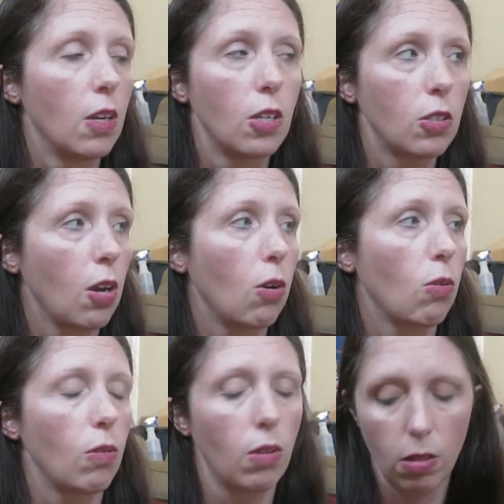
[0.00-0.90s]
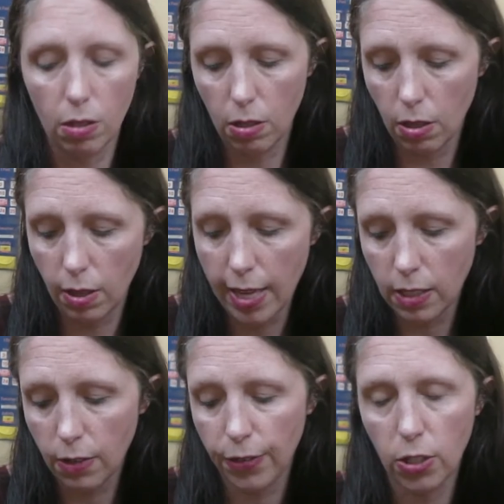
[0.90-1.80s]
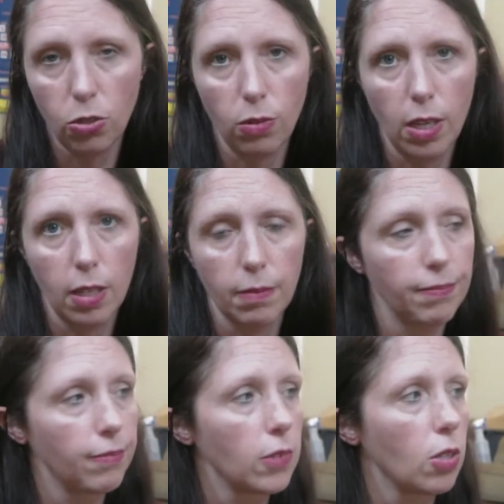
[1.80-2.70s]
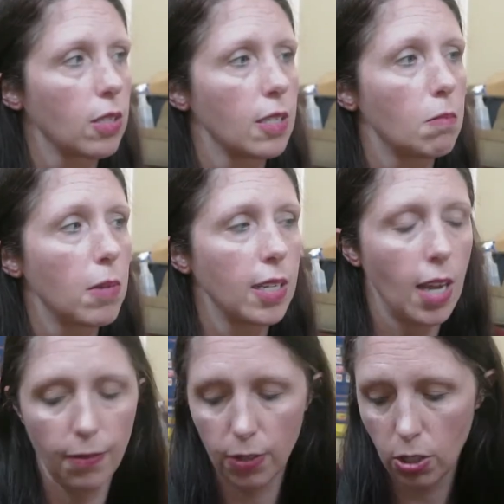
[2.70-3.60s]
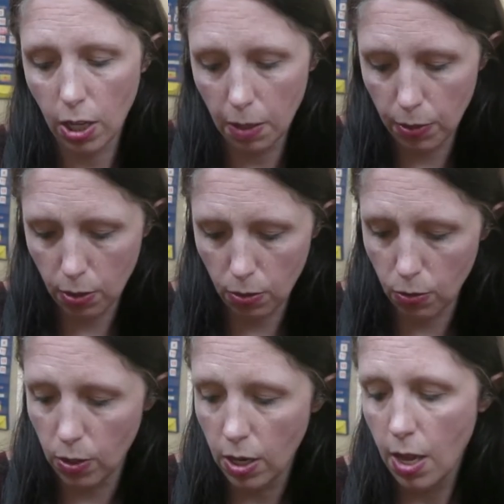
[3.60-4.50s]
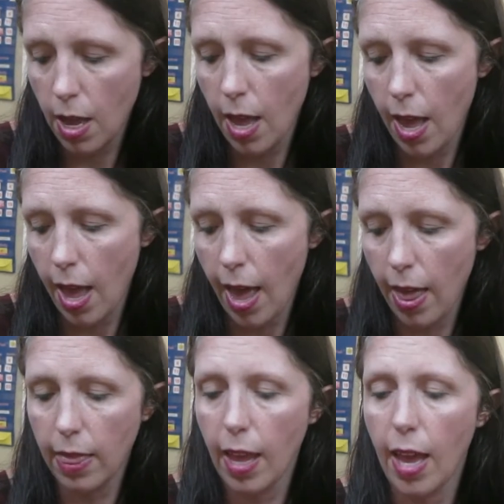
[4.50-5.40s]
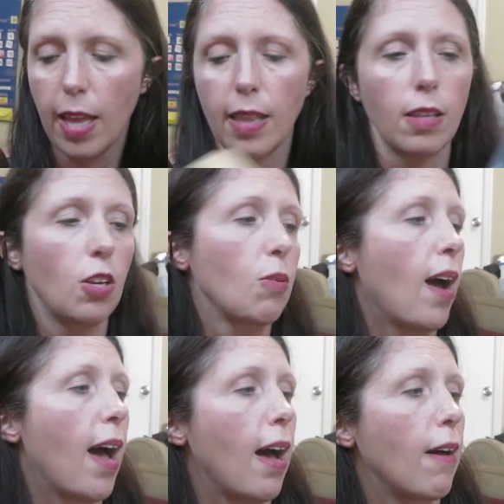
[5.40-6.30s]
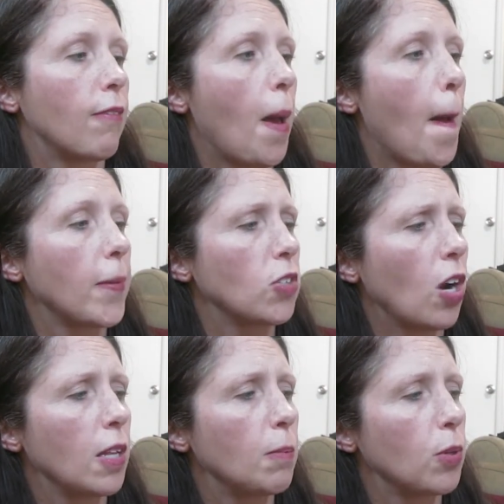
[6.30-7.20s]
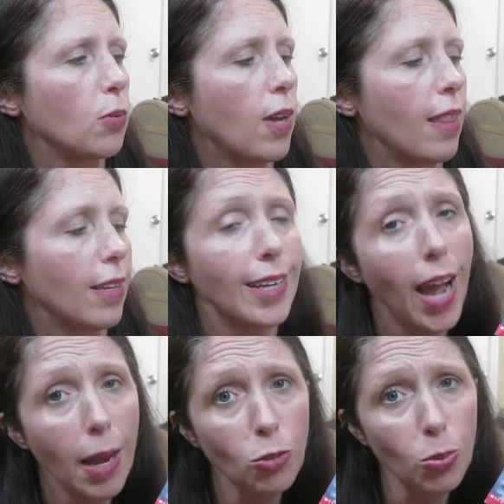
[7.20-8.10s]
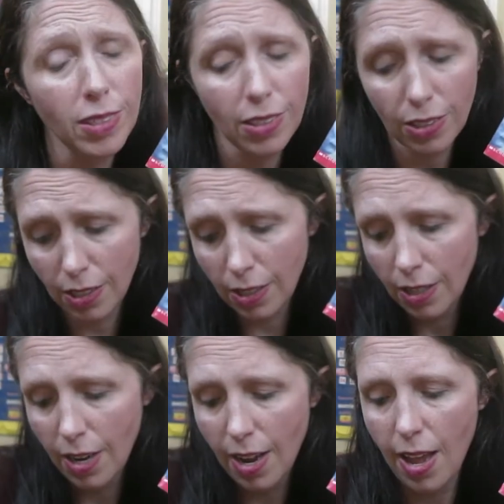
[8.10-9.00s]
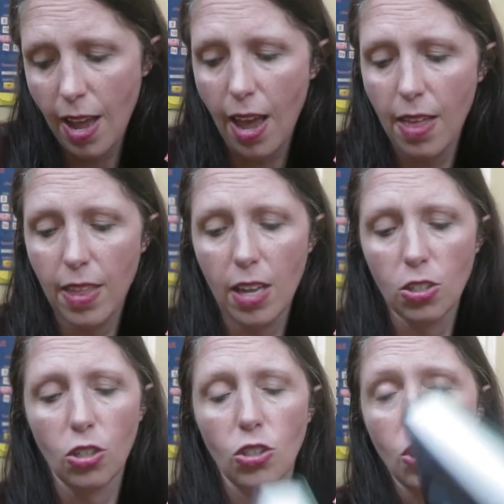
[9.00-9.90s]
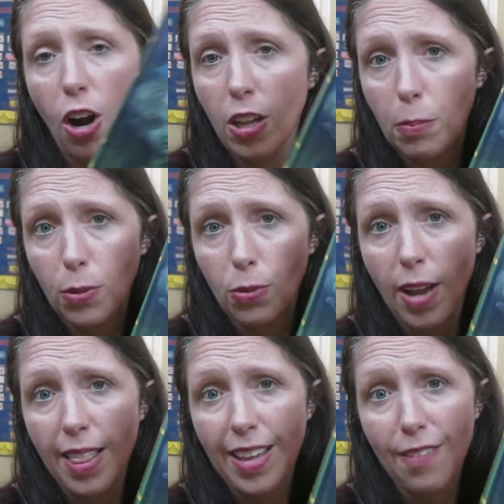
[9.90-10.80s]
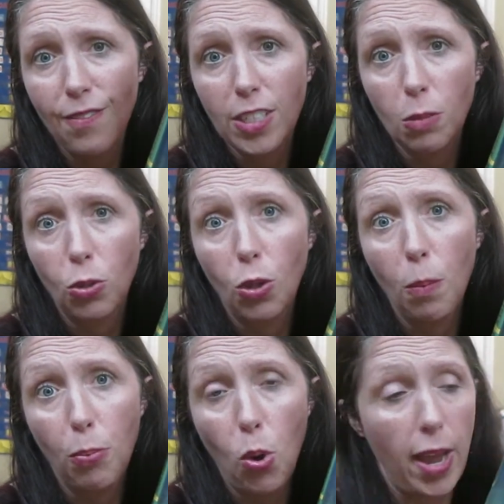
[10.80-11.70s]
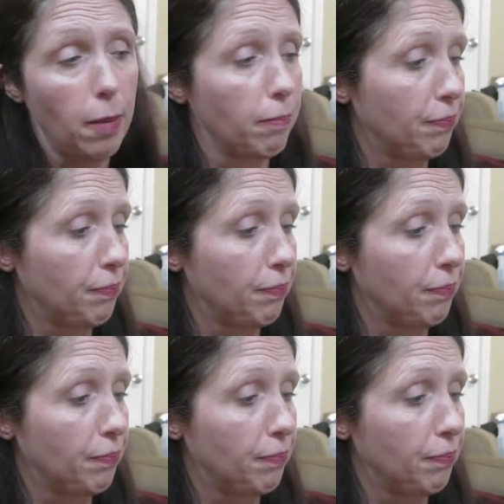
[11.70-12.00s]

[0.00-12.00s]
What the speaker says: So that's the first one. So this is Midnight for Charlie Boone, and then you have Charlie Boone and the Time Twister, and then Charlie Boone and the Invisible Boy.